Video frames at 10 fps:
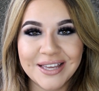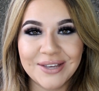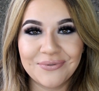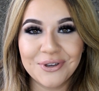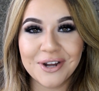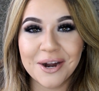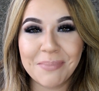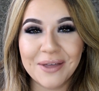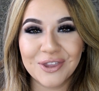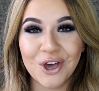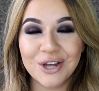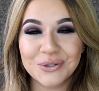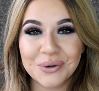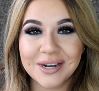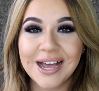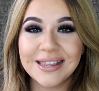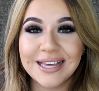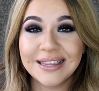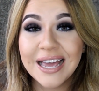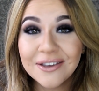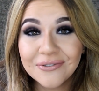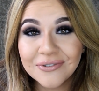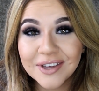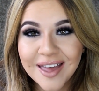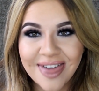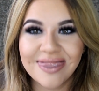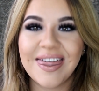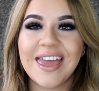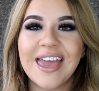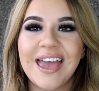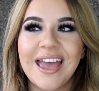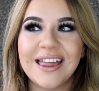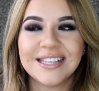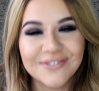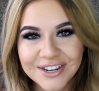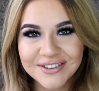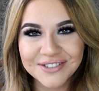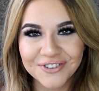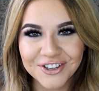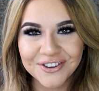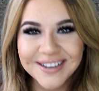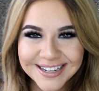if you're not about the contour and highlight life, then this video isn't for you.